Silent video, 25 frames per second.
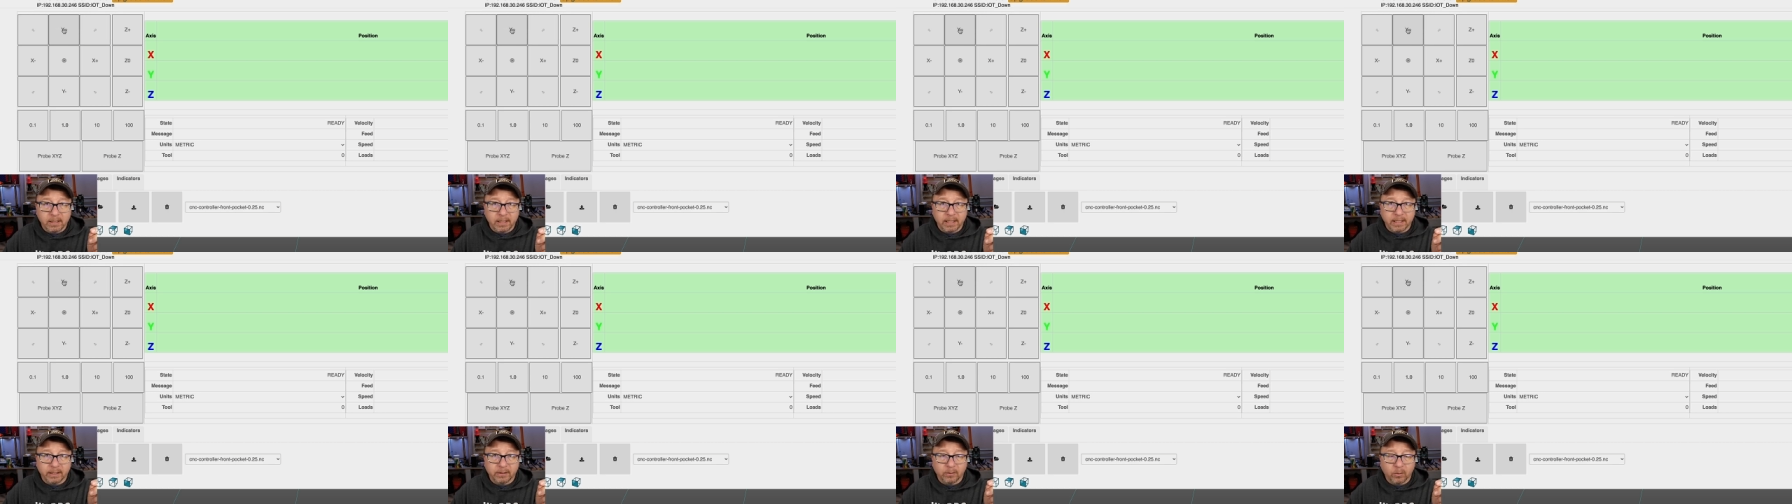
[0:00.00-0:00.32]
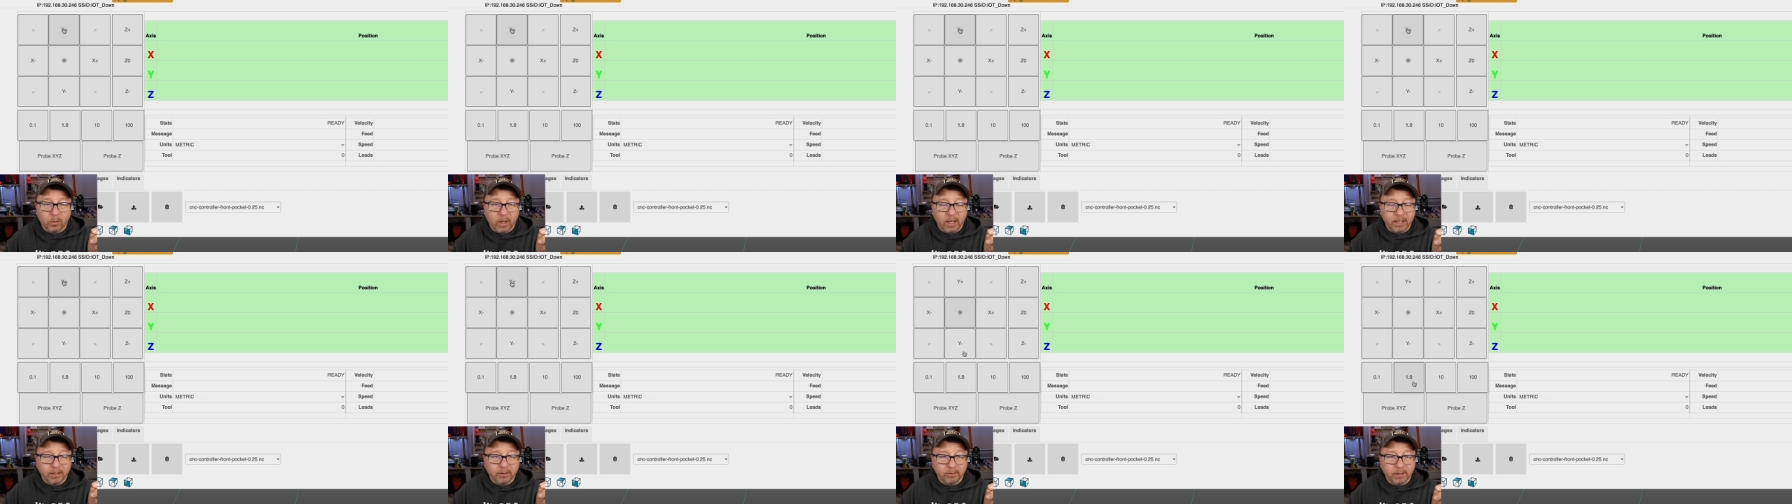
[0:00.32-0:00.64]
in the
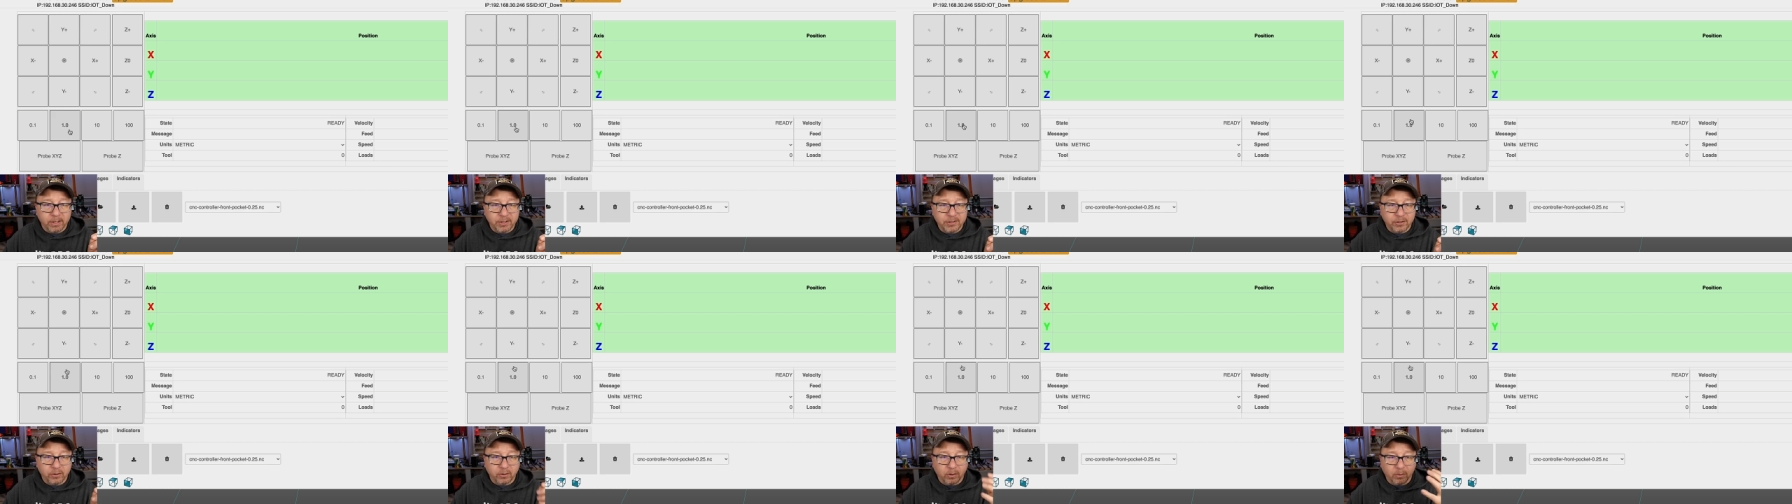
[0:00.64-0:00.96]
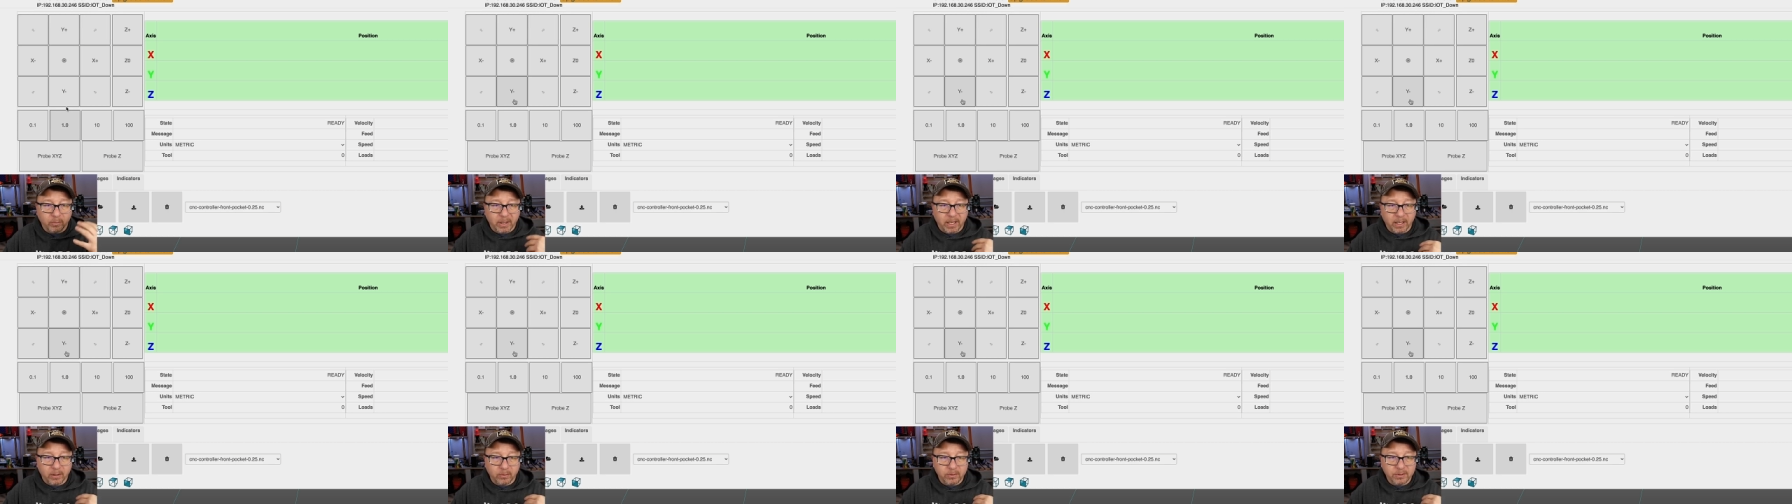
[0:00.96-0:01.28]
y direction or
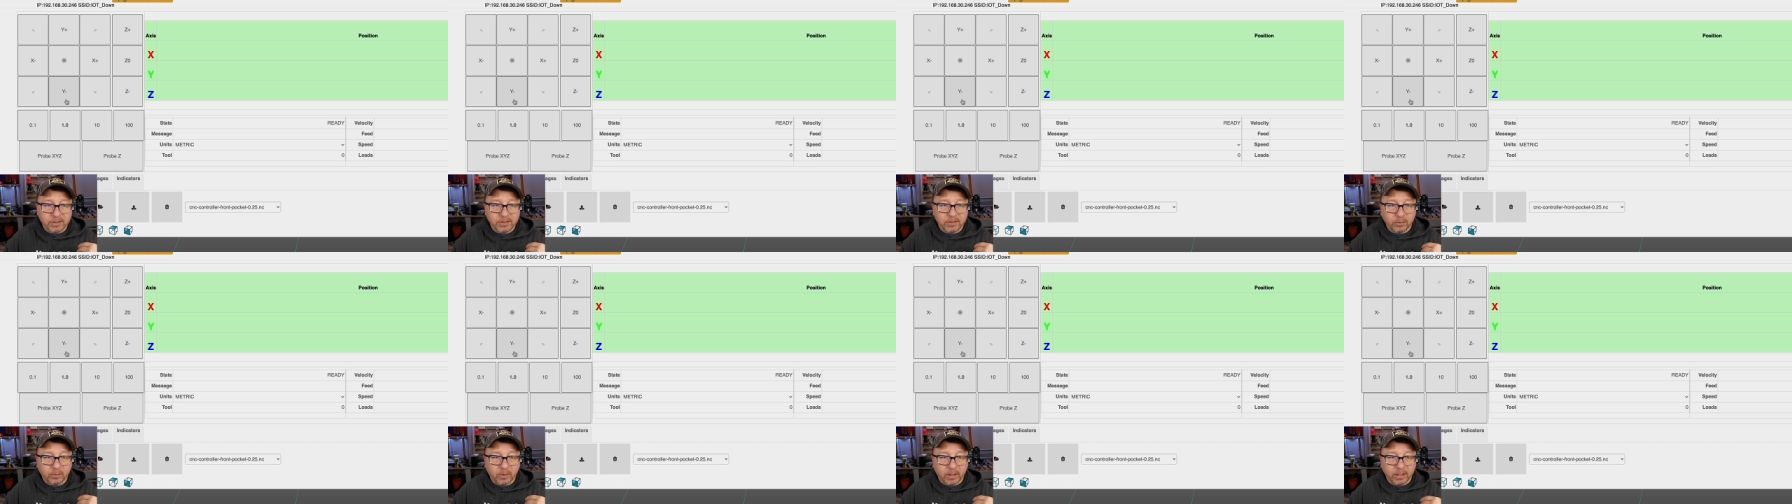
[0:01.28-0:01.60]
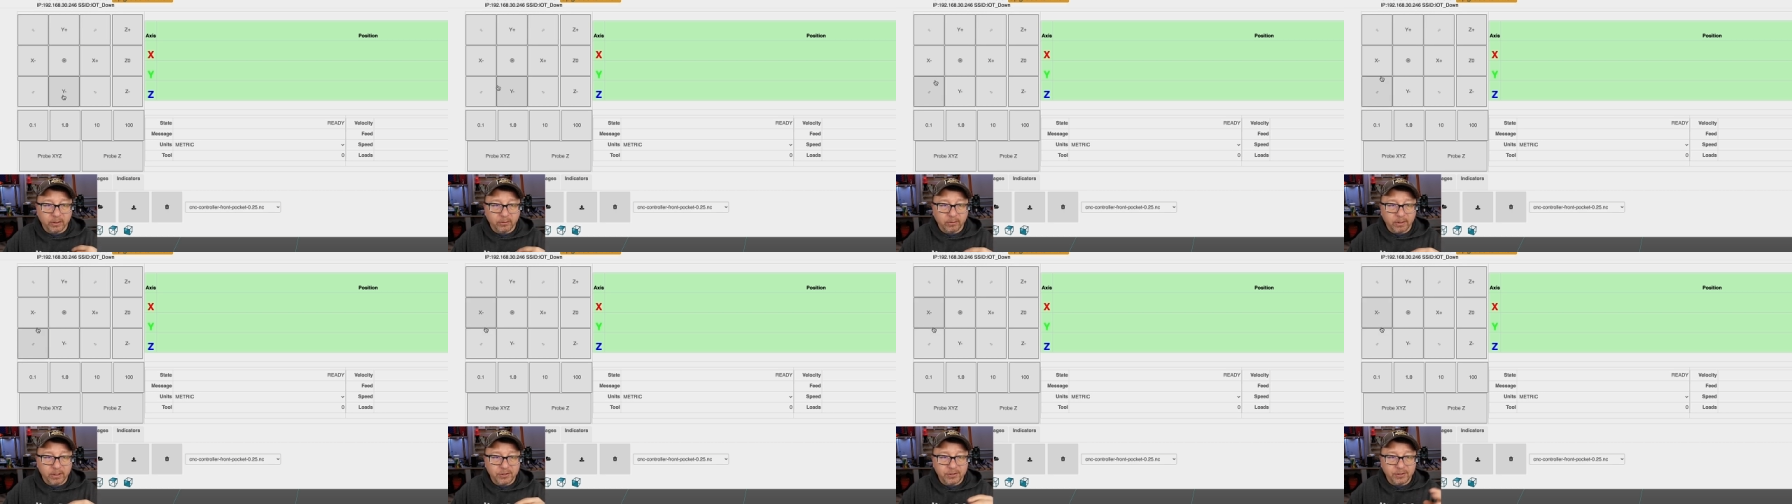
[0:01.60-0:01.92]
backwards in the y
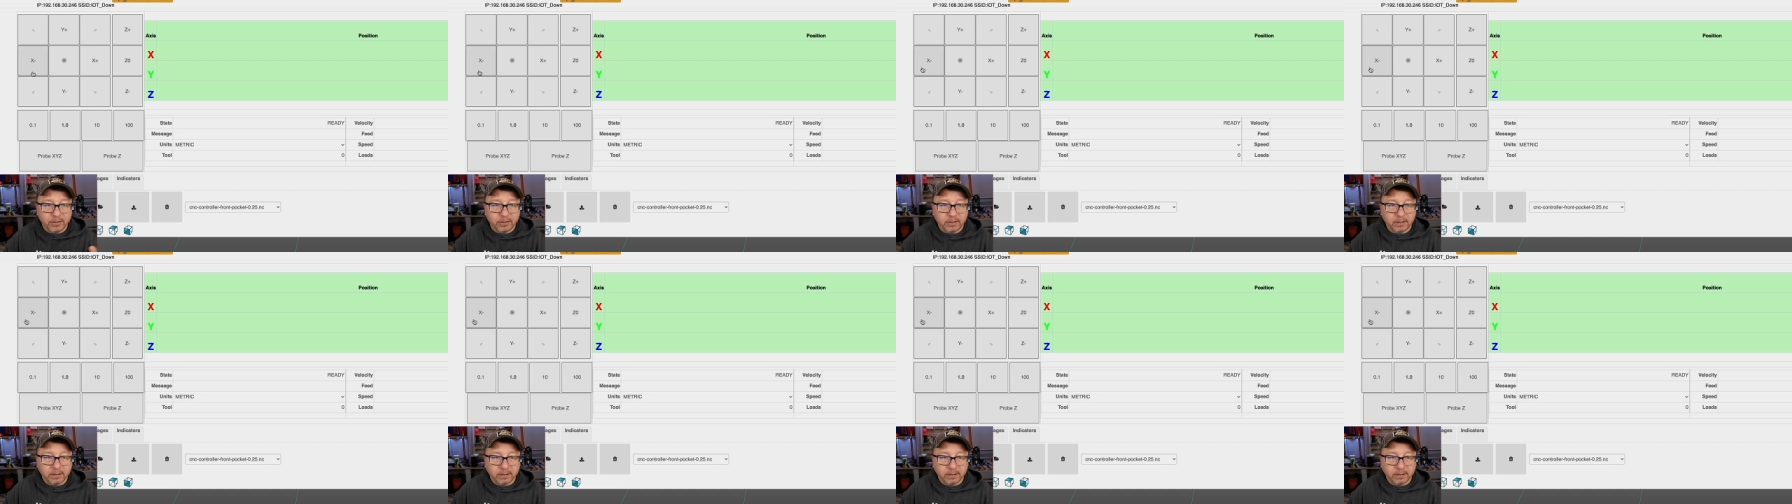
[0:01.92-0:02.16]
direction,